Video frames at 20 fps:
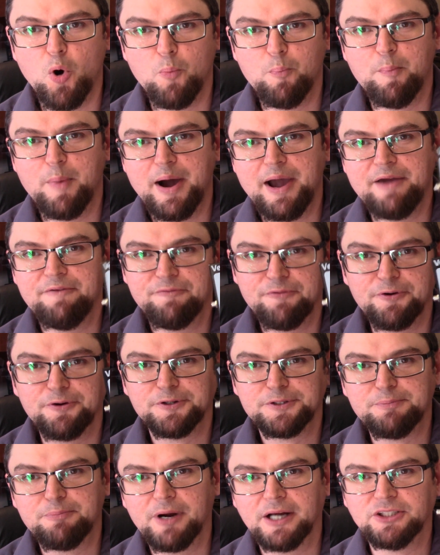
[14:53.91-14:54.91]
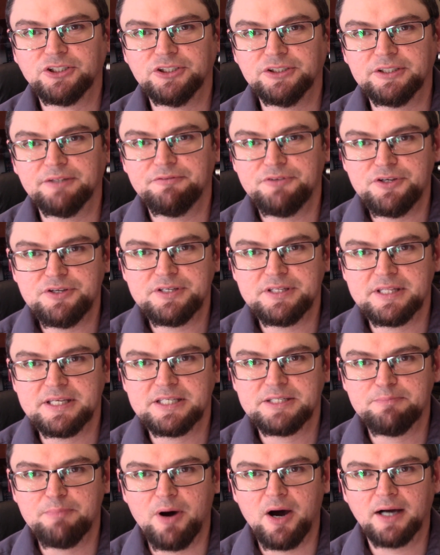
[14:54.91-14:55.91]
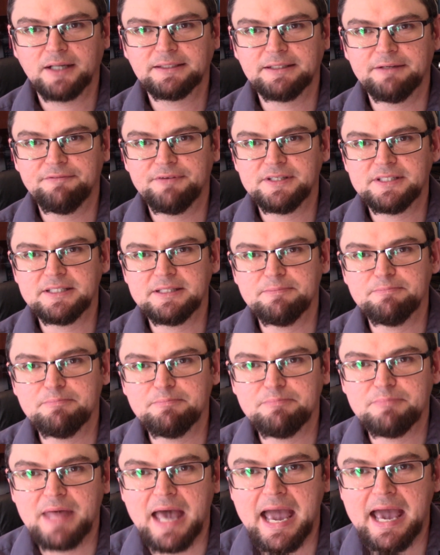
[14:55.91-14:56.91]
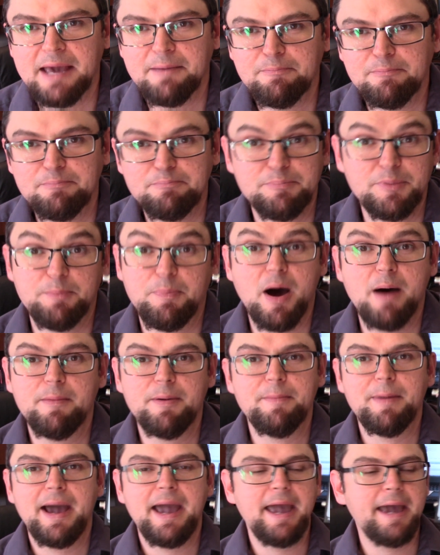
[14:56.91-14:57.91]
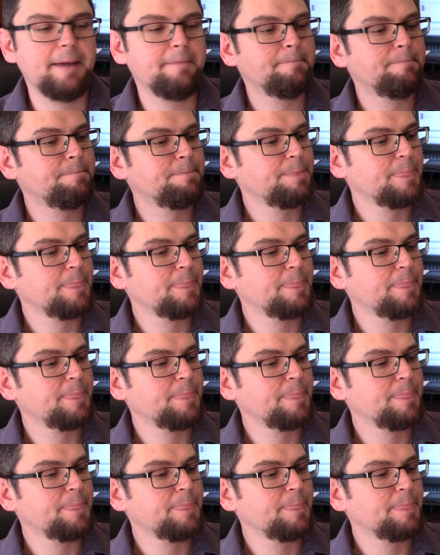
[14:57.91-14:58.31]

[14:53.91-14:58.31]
my first impressions of using this box that fits in the, hand, the palm of my hand.